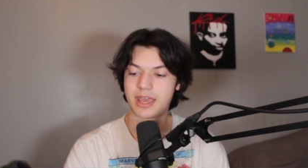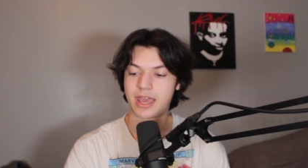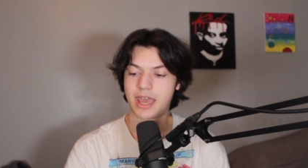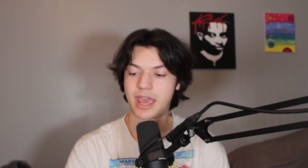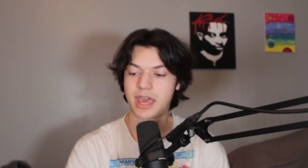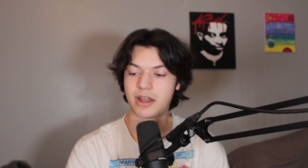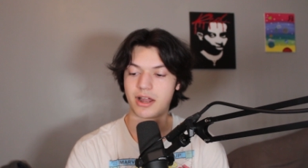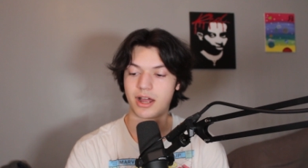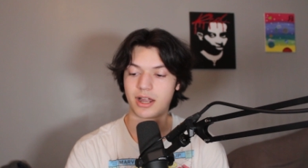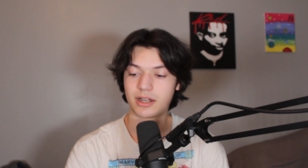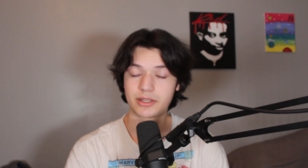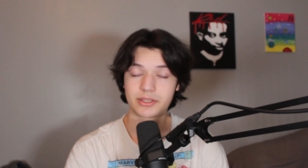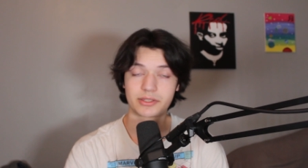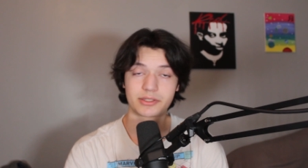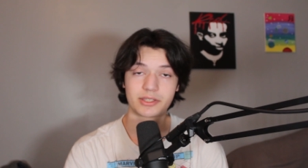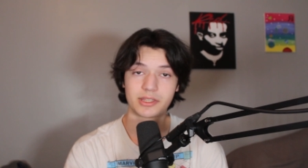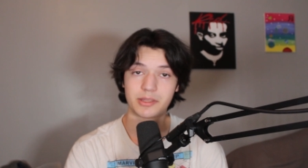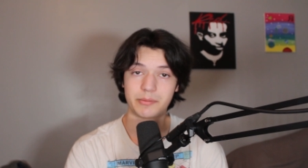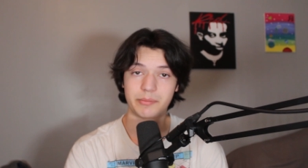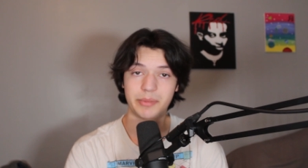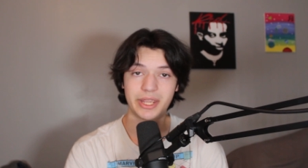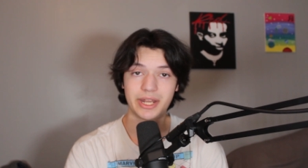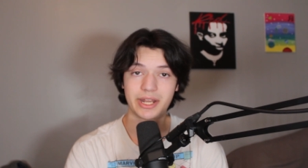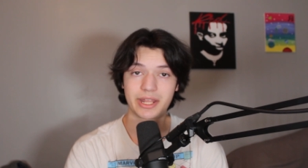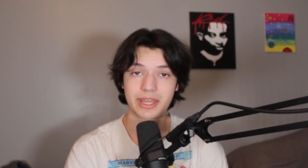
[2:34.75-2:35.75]
And honestly, the
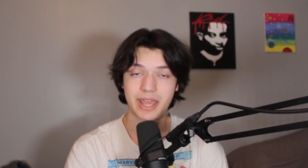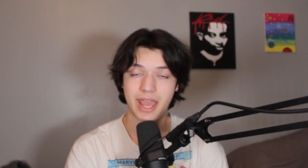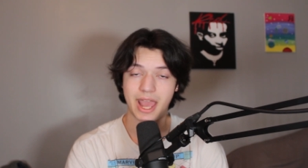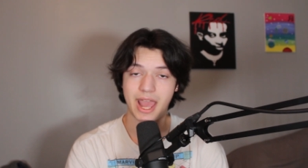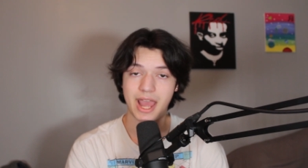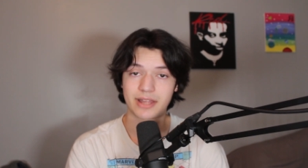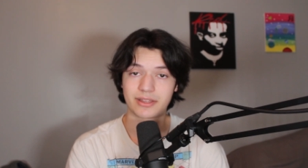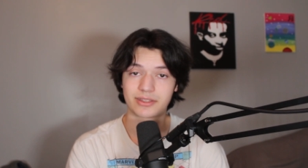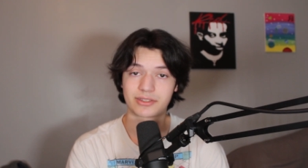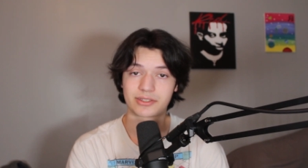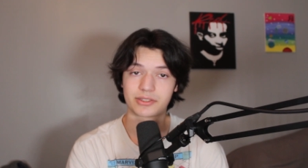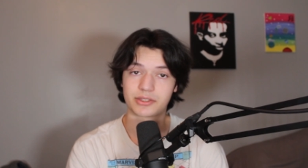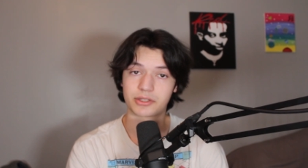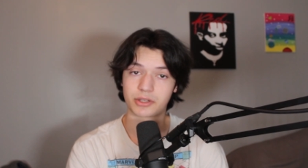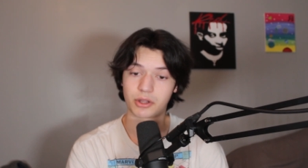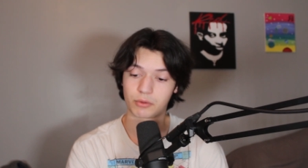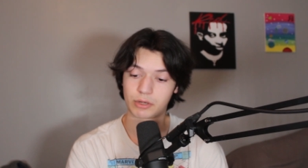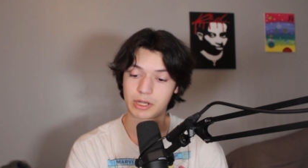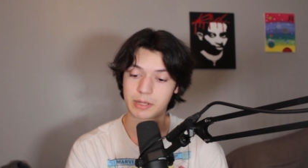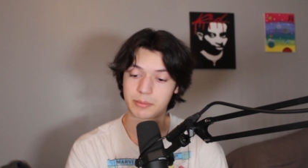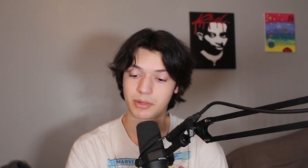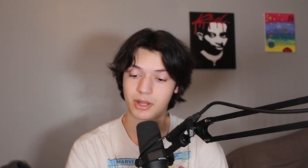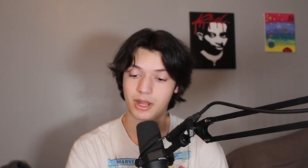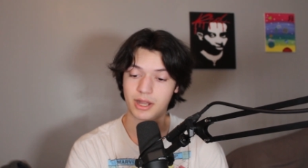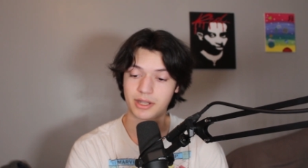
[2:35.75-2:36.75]
beating adds to the
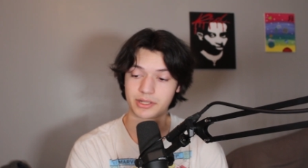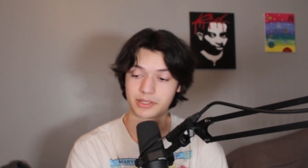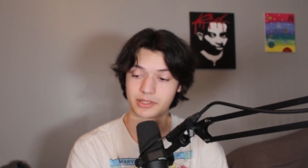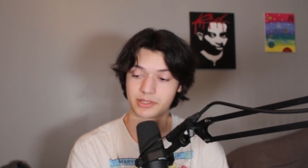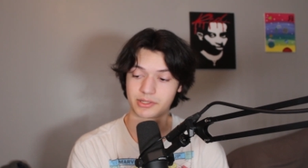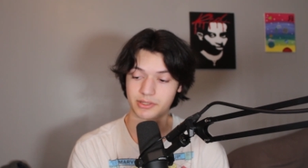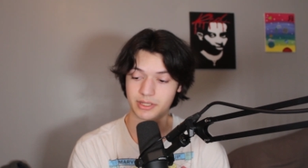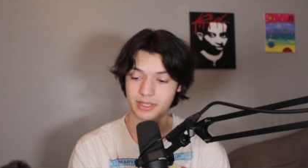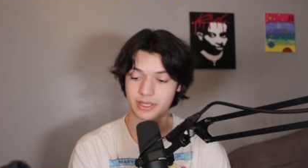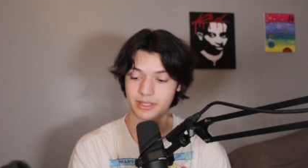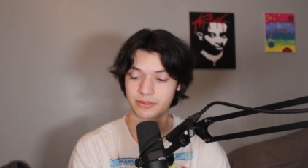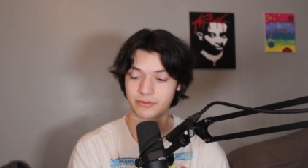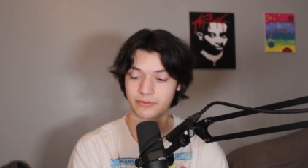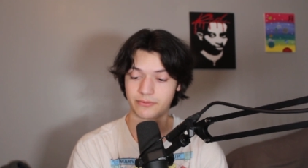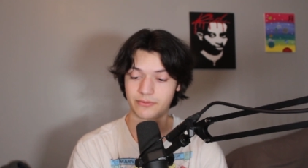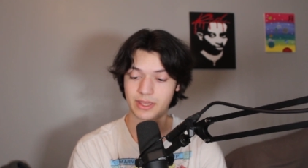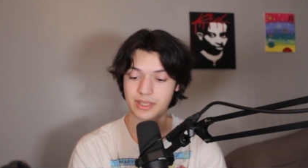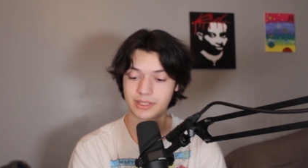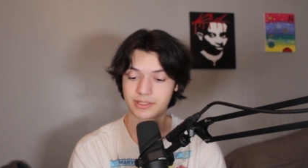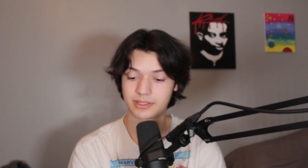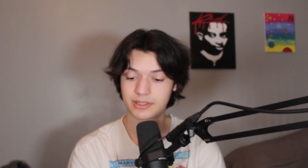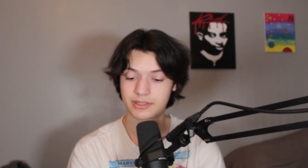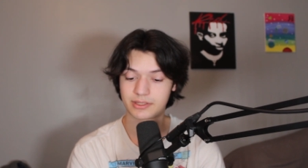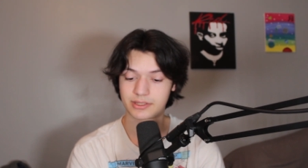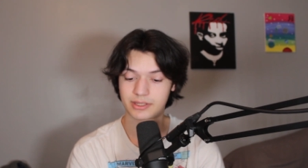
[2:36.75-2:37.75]
grip, honestly. The
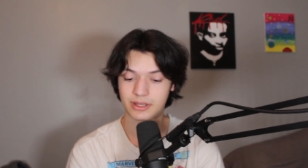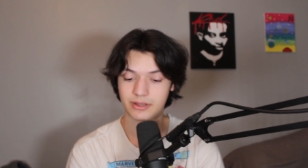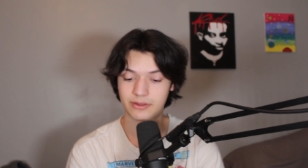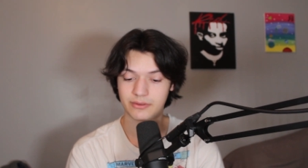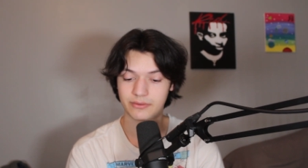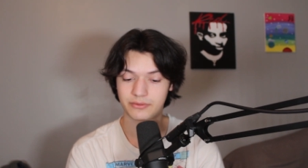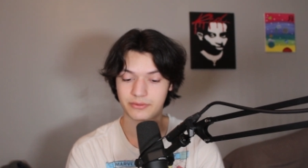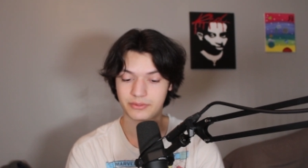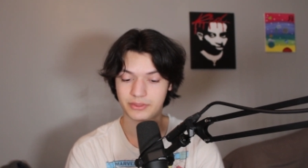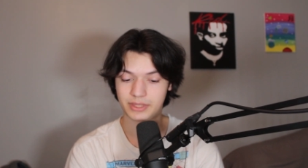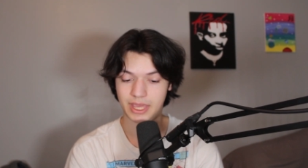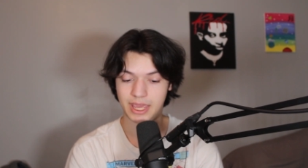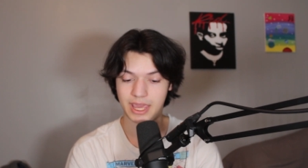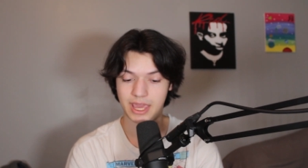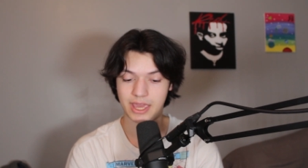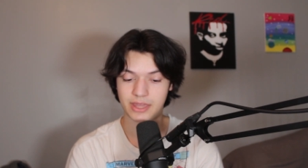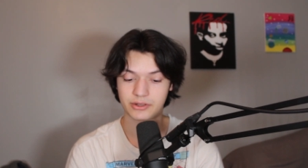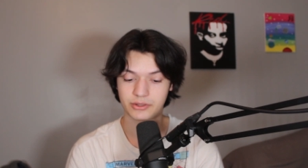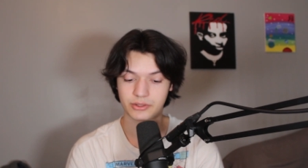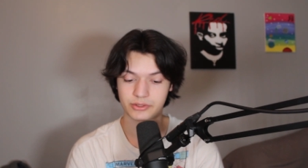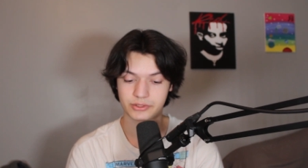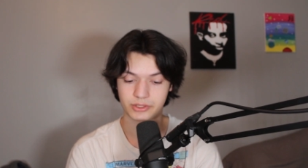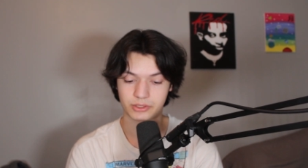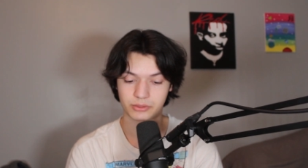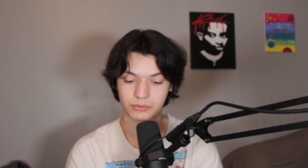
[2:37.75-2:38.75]
faces of the
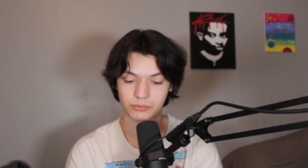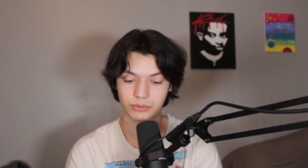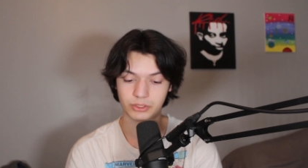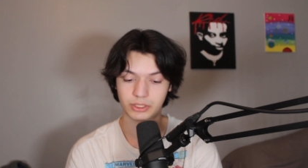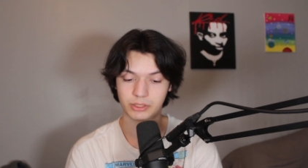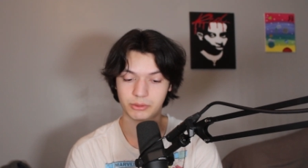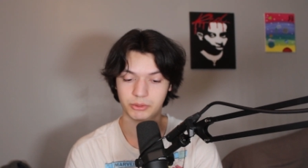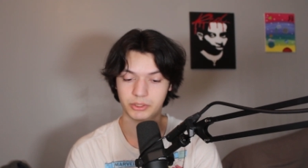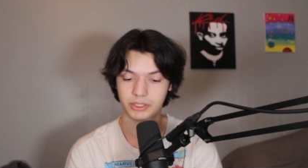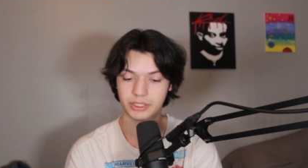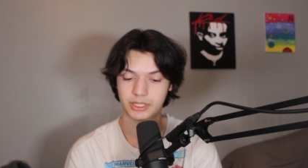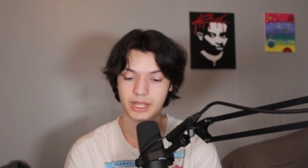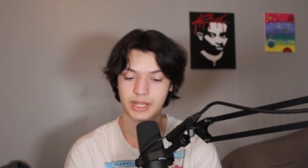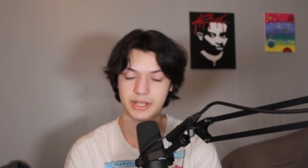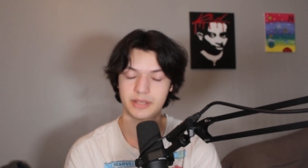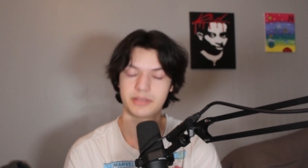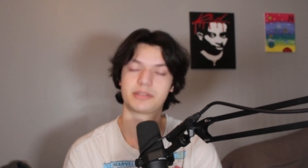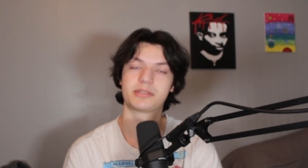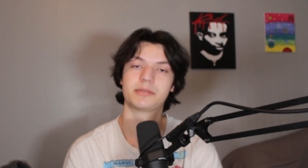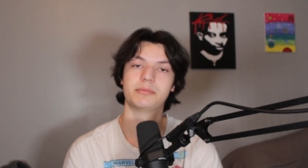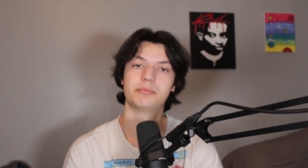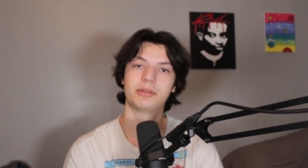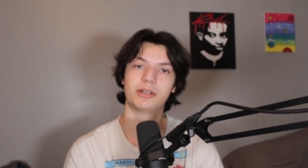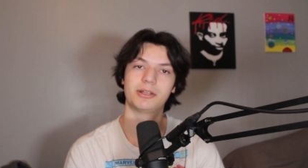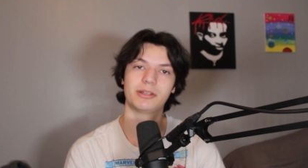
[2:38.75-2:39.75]
handles are really, really
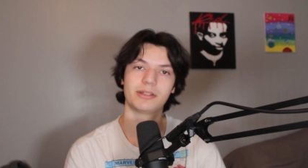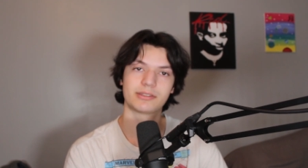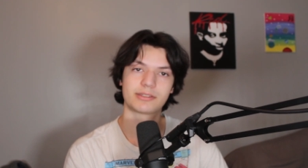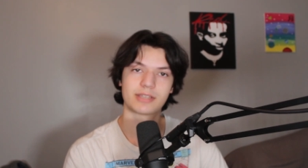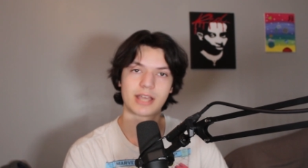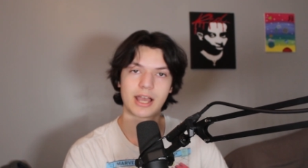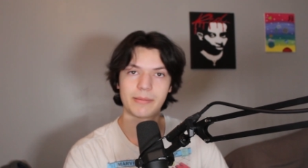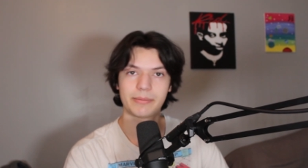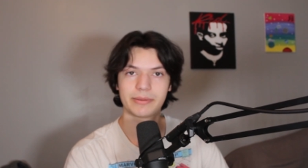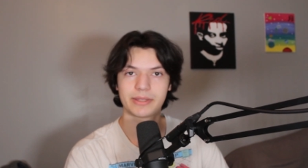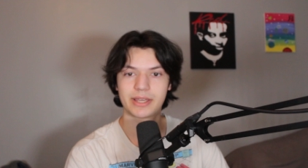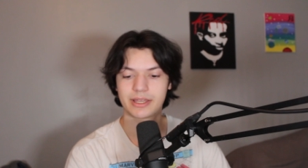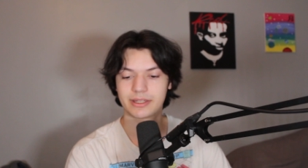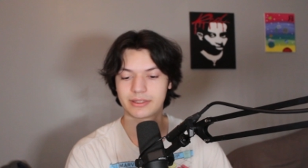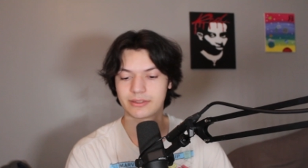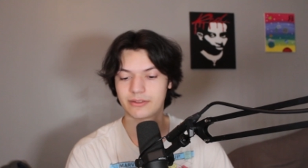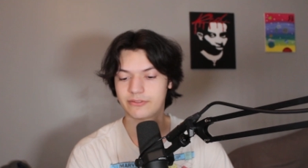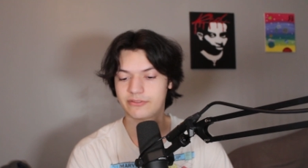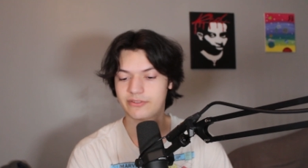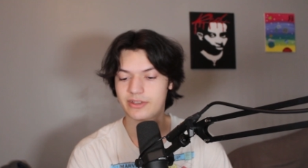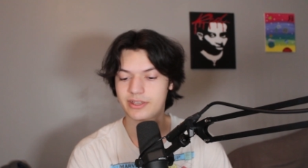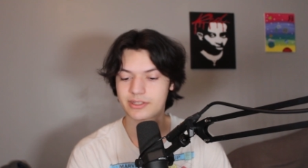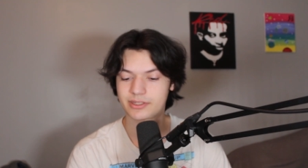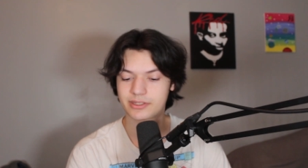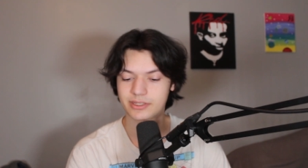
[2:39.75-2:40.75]
nice. But on top of that, the
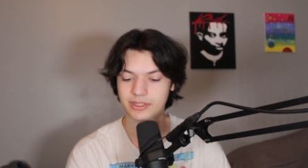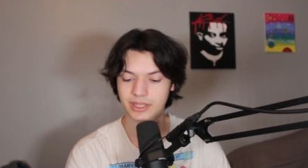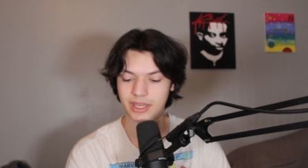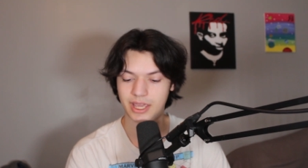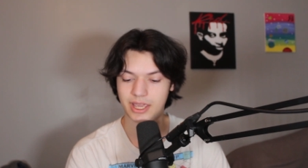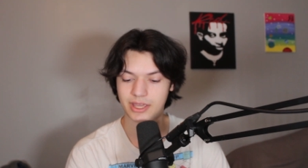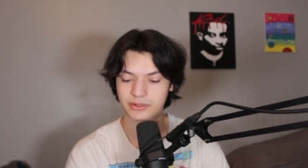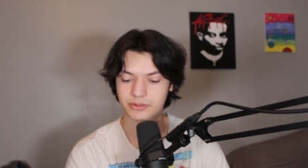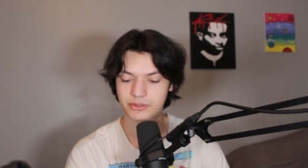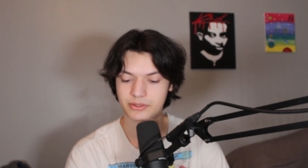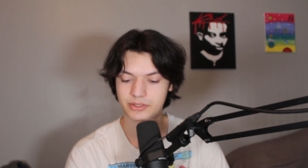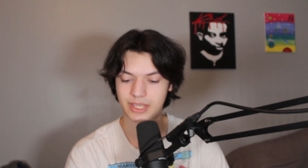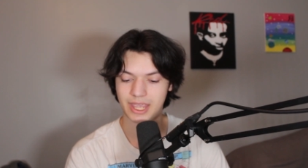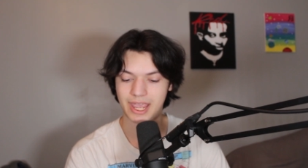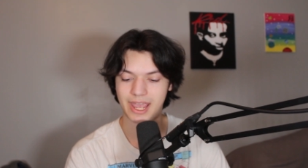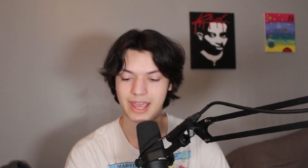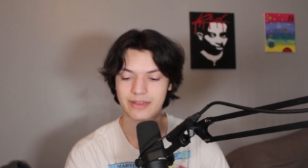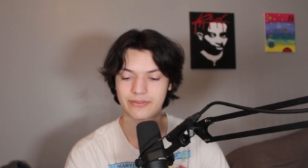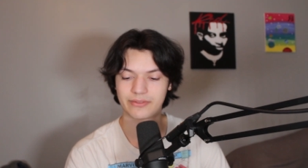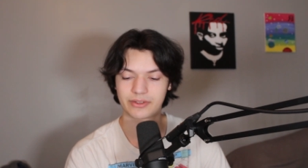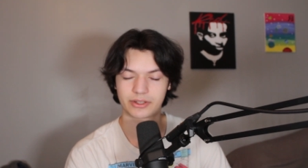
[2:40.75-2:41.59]
faces of the handles have